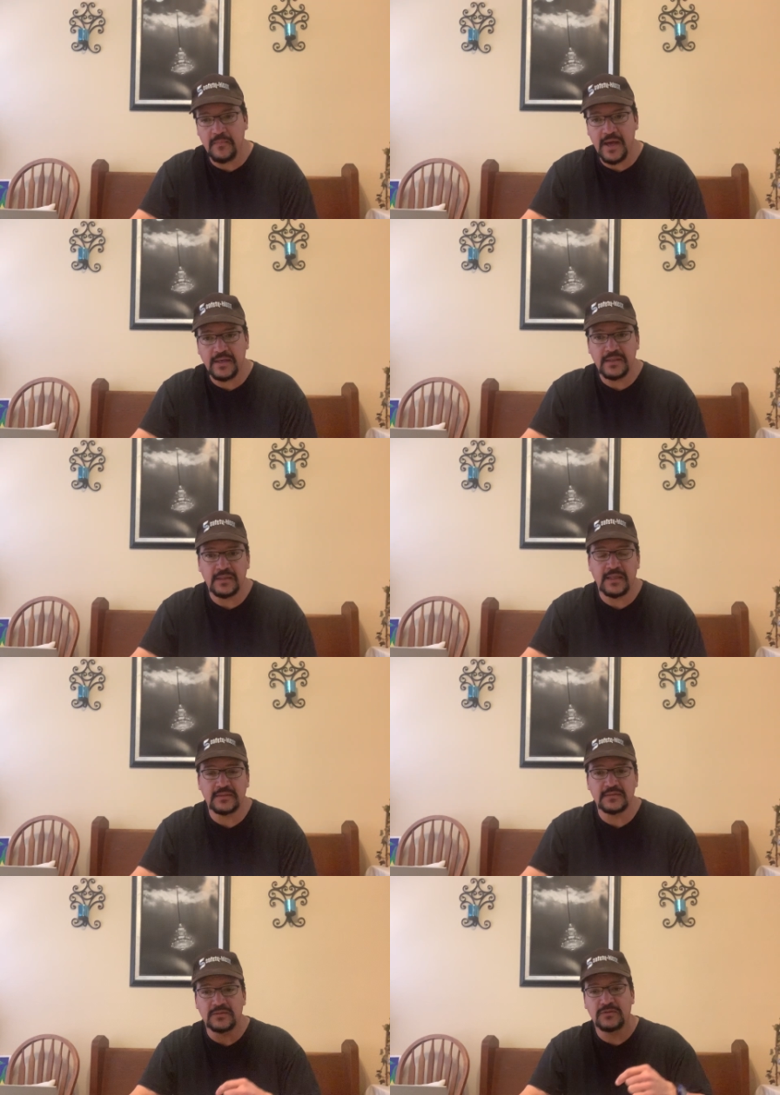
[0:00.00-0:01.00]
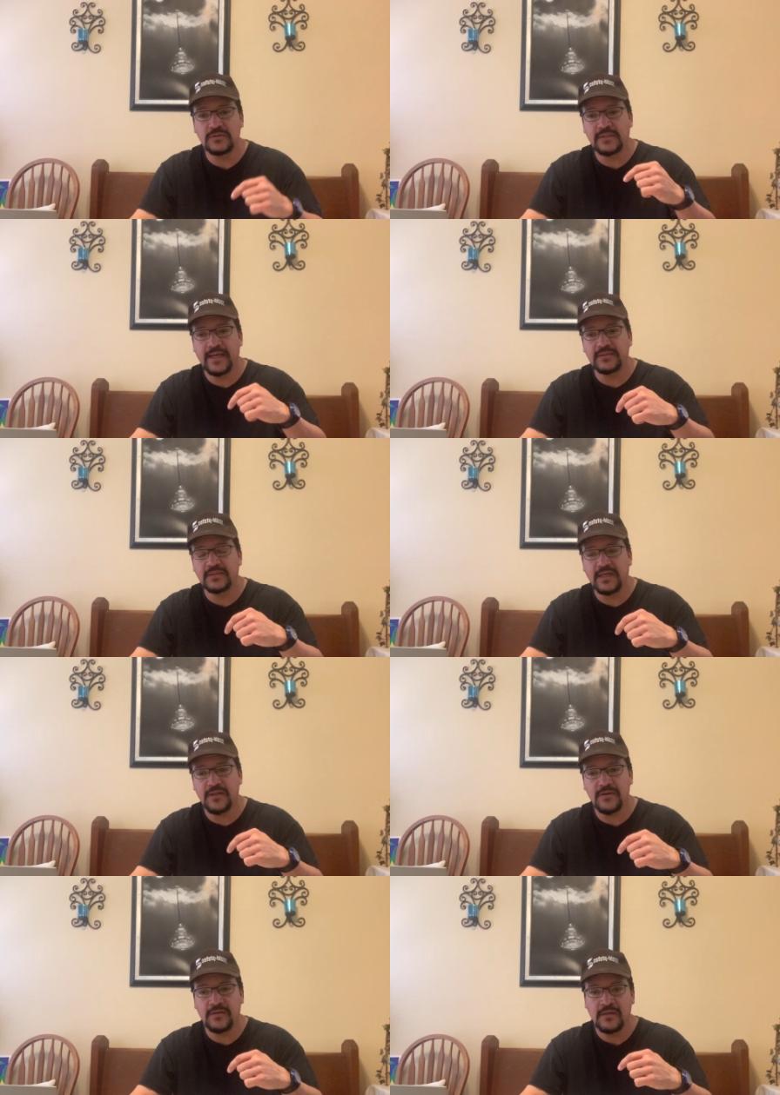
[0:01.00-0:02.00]
magnet as the two tangs
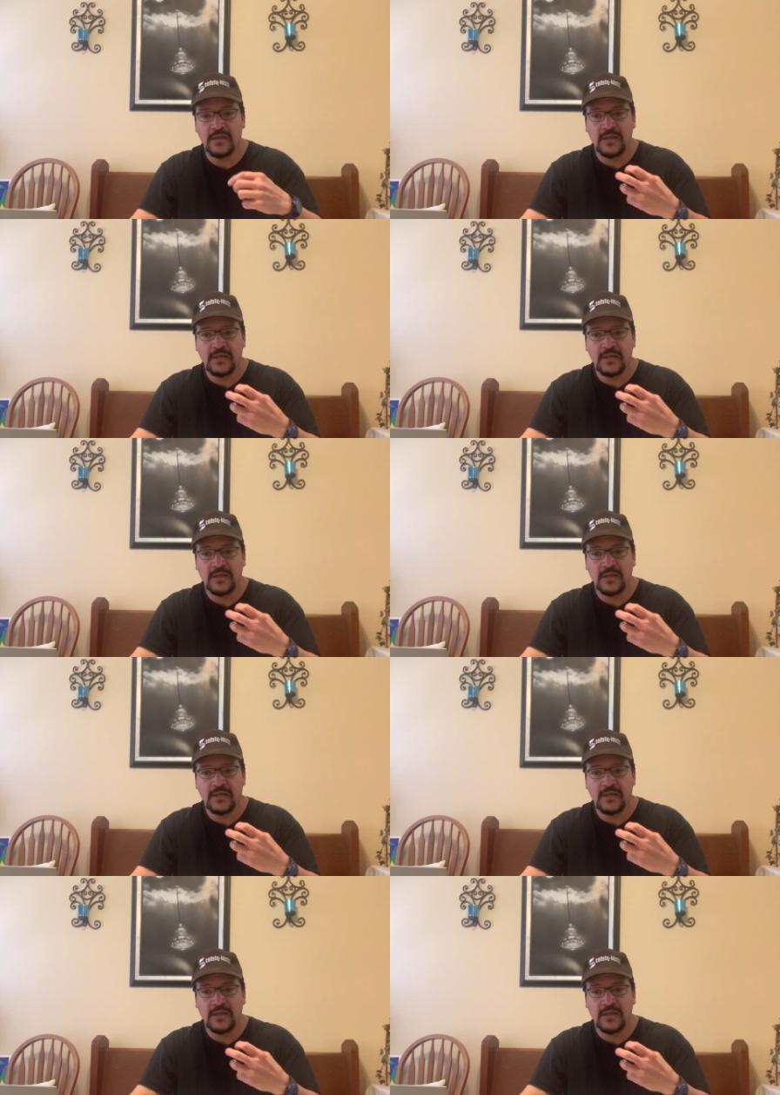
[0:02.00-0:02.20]
together